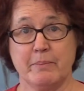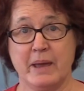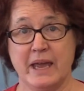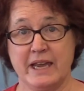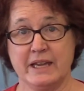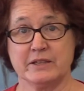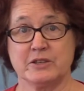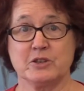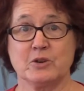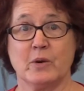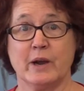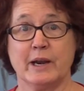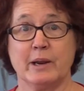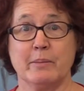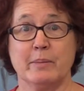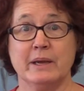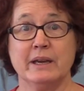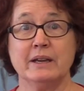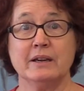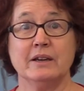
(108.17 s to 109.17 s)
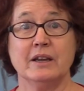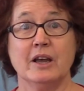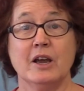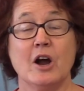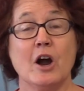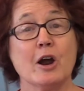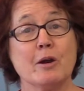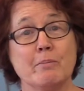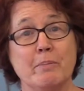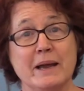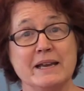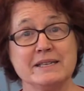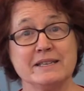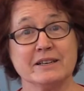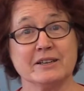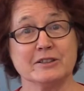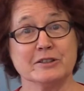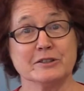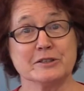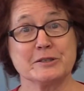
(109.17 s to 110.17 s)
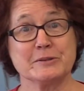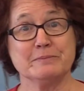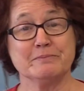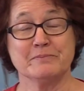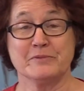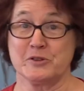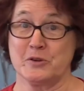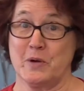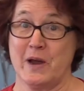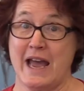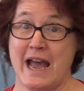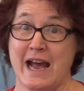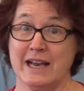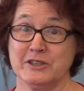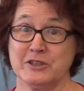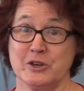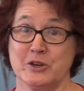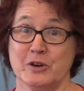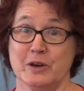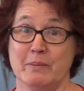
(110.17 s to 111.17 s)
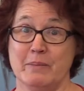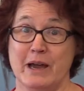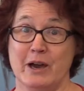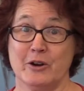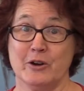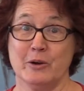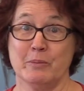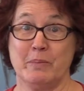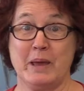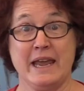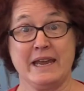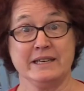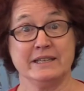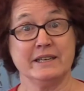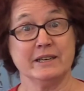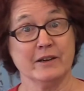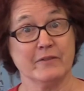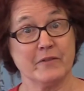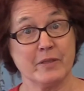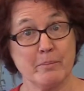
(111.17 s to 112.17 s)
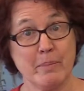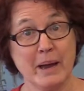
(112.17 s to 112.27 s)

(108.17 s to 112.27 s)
paints quite a bit are bicycles, so I asked her about her painting of the